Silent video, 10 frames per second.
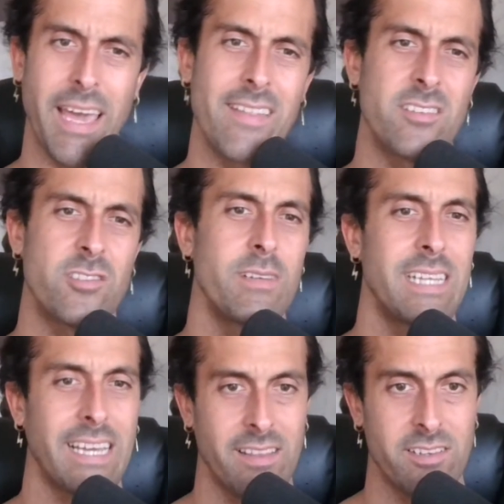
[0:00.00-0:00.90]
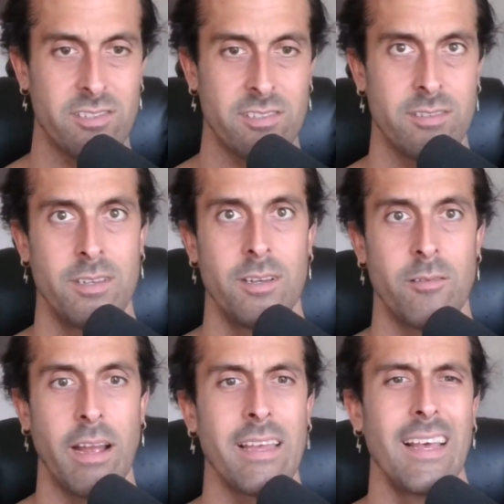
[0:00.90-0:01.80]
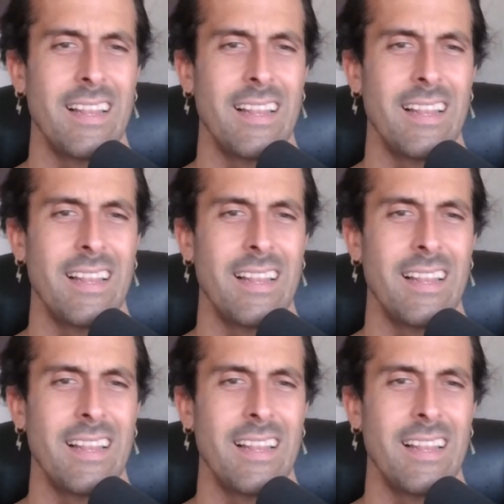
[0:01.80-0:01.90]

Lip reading: Hey, this is ridiculous, right?